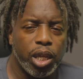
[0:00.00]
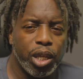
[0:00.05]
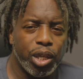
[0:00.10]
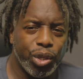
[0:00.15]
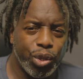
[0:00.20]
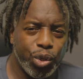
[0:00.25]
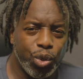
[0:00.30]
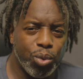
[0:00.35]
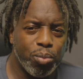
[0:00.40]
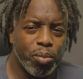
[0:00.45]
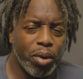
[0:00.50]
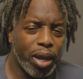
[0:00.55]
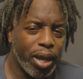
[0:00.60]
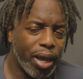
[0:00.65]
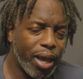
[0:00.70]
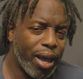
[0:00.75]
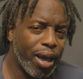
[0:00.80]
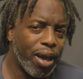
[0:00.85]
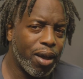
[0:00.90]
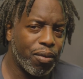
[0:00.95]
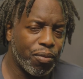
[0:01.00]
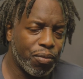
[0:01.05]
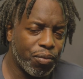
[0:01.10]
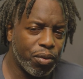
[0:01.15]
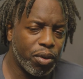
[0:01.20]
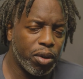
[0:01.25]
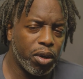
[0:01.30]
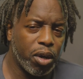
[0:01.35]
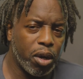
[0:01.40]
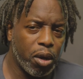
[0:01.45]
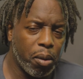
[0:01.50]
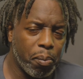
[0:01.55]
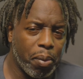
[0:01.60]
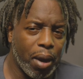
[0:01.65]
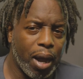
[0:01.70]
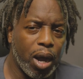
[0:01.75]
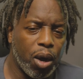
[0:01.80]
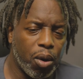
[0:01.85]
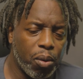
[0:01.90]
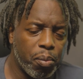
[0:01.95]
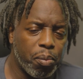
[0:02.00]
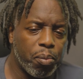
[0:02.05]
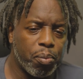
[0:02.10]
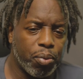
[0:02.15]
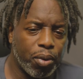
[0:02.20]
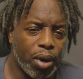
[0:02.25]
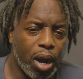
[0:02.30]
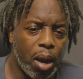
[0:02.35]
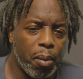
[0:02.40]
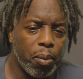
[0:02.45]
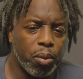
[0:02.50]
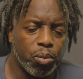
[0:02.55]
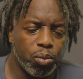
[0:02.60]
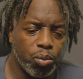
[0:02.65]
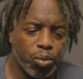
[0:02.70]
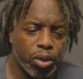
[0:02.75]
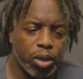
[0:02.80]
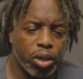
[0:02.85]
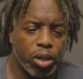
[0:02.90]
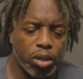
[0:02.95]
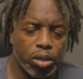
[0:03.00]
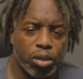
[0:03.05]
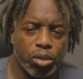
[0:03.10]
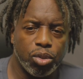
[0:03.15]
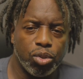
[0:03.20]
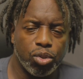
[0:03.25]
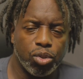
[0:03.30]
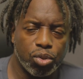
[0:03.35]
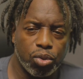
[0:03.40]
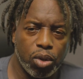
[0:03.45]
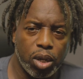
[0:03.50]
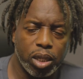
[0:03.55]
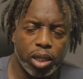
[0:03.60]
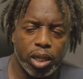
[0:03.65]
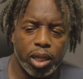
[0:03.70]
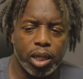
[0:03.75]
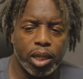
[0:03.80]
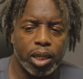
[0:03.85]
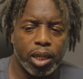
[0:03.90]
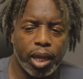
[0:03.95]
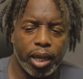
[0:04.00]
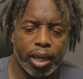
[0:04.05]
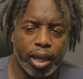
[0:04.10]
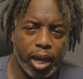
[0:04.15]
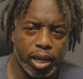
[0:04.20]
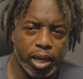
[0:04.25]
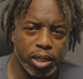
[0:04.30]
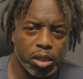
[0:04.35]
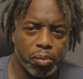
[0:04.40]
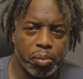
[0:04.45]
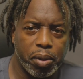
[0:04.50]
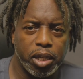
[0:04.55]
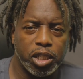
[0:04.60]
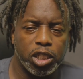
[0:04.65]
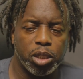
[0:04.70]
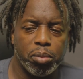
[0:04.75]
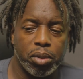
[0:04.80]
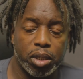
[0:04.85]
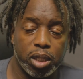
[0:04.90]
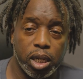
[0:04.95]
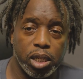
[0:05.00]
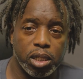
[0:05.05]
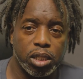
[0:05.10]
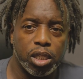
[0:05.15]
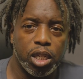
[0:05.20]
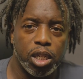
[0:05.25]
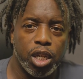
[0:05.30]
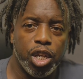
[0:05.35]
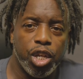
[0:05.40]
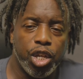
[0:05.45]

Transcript: you might have a bowel problem where you start getting like constipation because